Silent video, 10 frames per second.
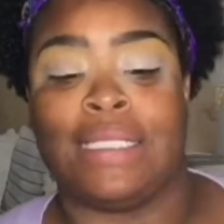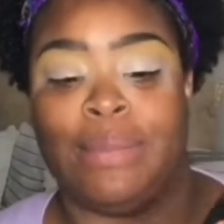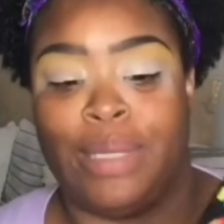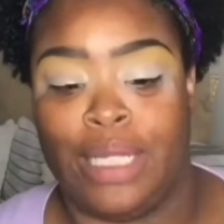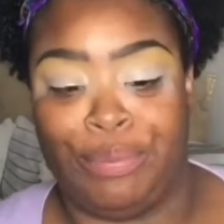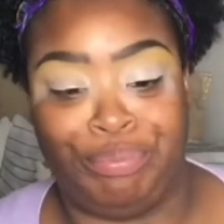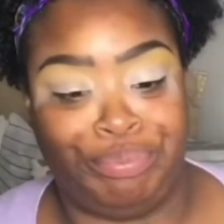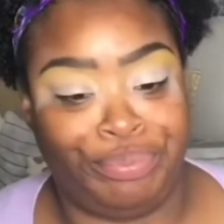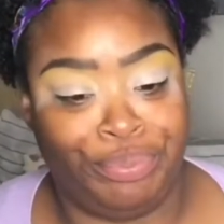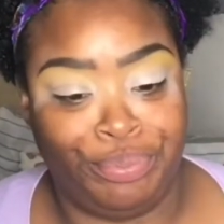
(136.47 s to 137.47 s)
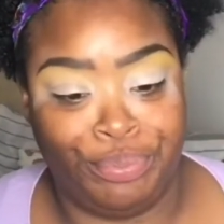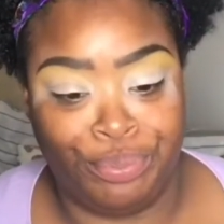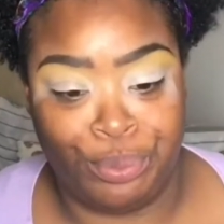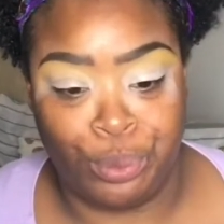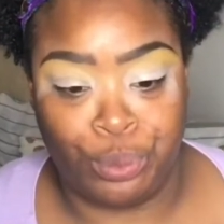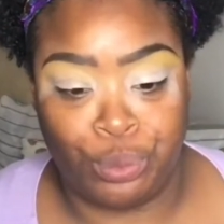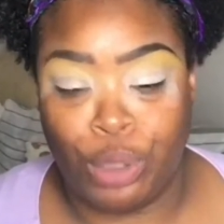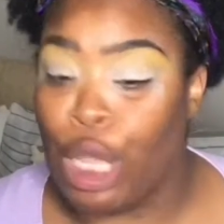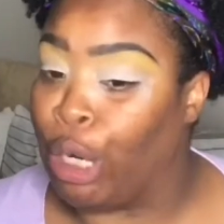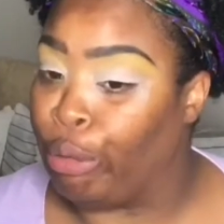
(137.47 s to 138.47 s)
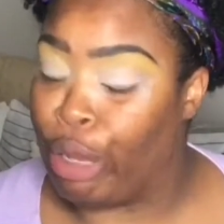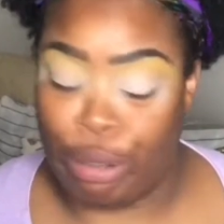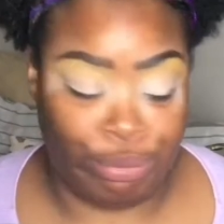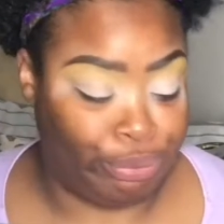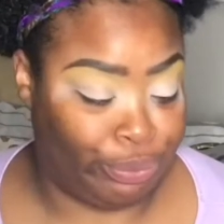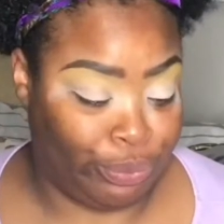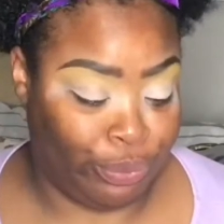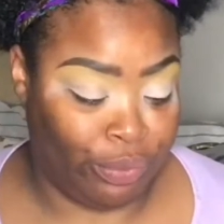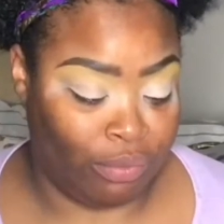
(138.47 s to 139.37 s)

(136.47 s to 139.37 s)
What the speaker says: palette. Yeah, I love that thing.